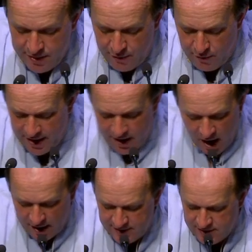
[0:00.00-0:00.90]
The
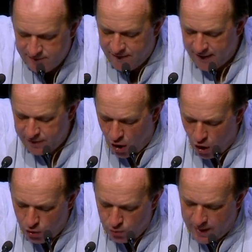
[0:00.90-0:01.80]
rearguard had to fight the
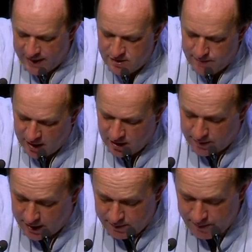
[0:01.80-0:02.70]
whole way to
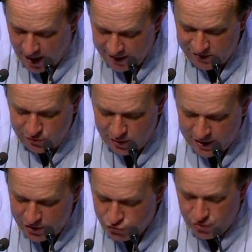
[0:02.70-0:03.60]
Bagrami and passed through a
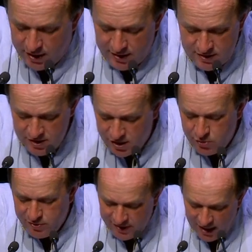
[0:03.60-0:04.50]
literally
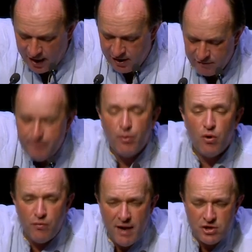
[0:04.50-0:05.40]
continuous line of
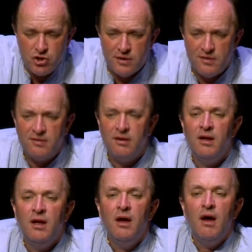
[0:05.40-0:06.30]
poor wretches
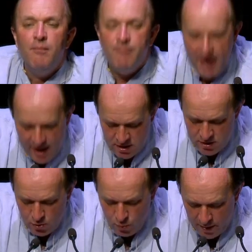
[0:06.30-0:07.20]

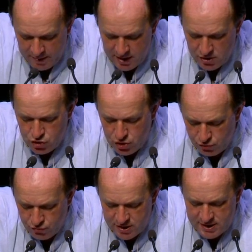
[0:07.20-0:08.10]
men, women, and
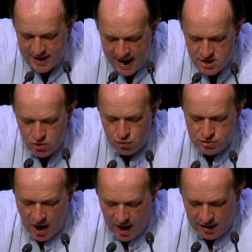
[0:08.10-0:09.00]
children, dead or
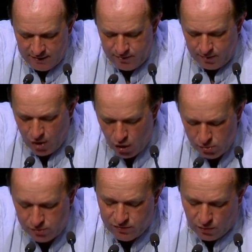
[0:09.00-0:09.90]
dying from
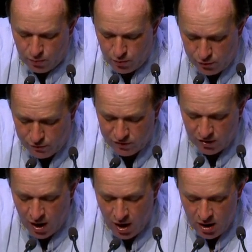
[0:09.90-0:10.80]
colds or
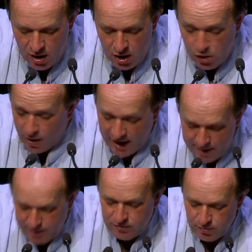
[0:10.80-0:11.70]
wounds, who,
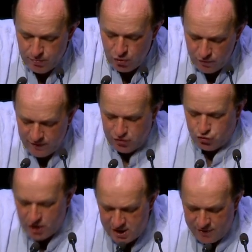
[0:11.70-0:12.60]
unable to move,
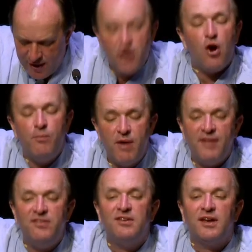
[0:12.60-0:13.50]
entreated their
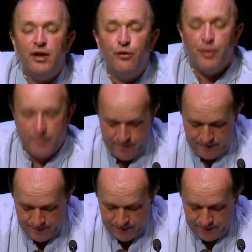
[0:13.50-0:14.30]
comrades to kill them